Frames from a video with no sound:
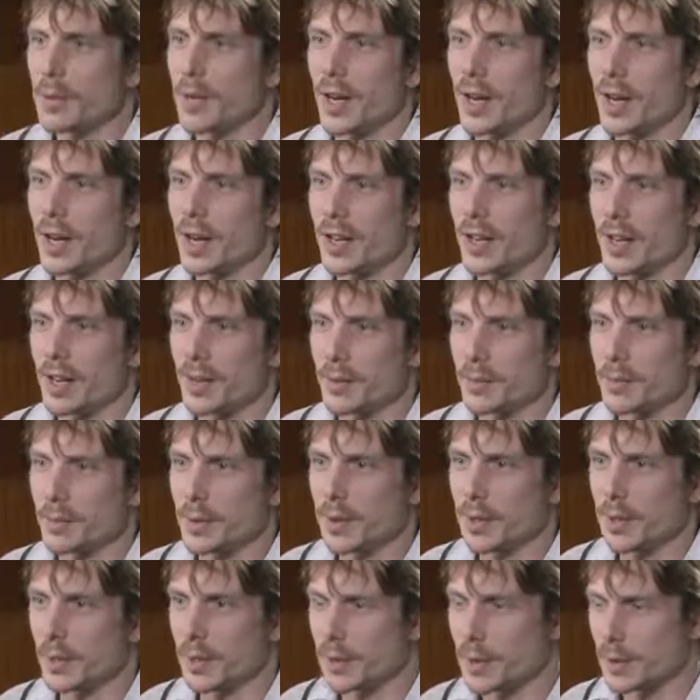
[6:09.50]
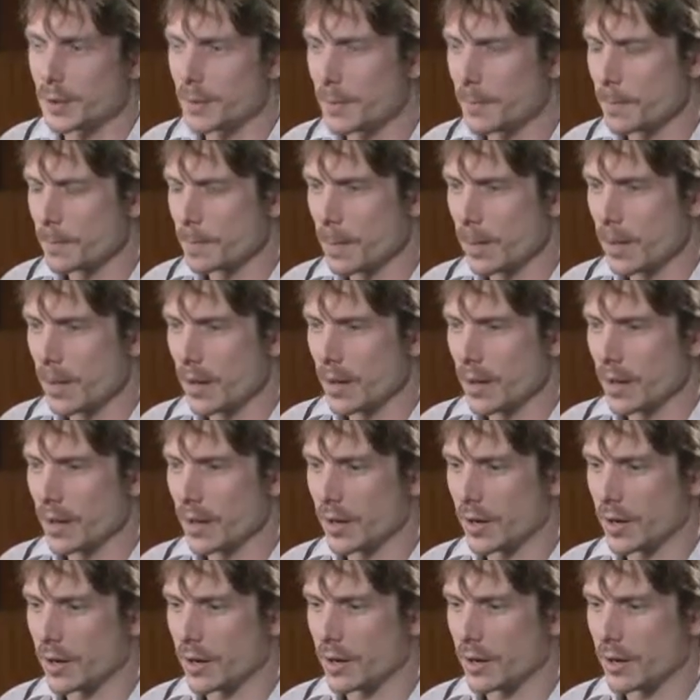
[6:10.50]
be like that, because
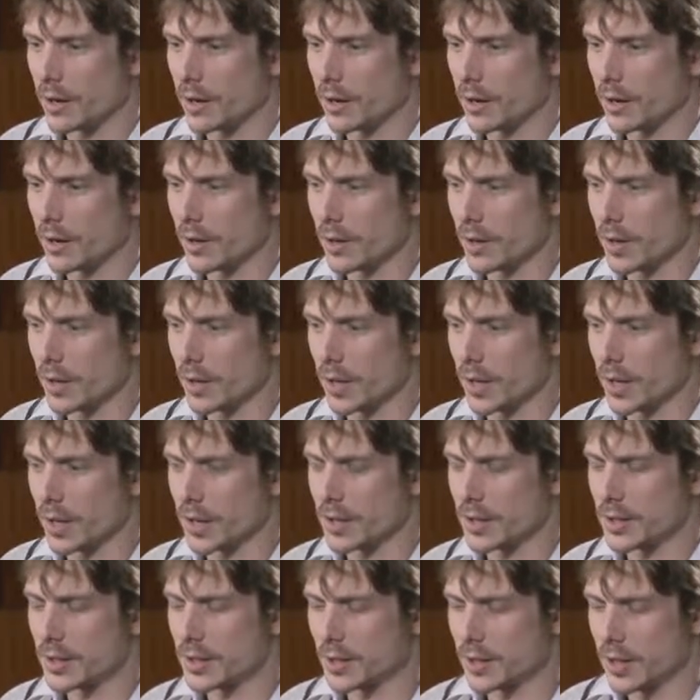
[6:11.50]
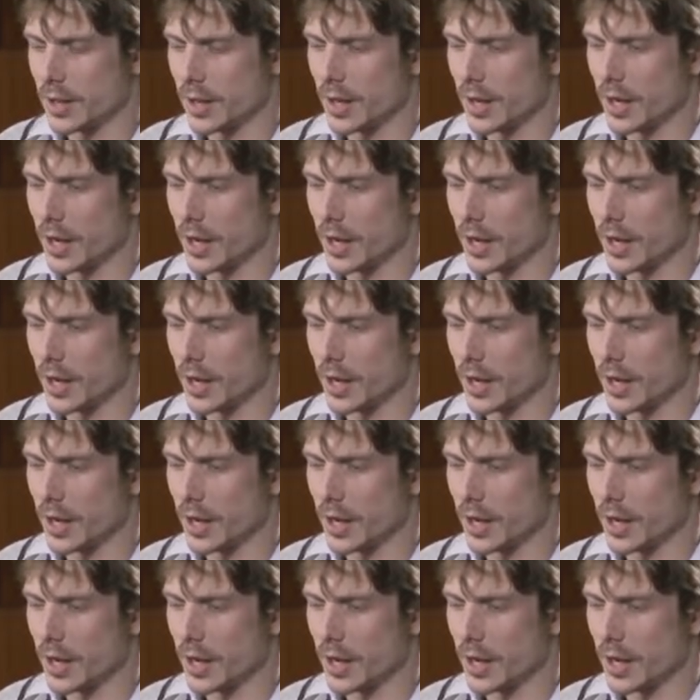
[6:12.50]
it's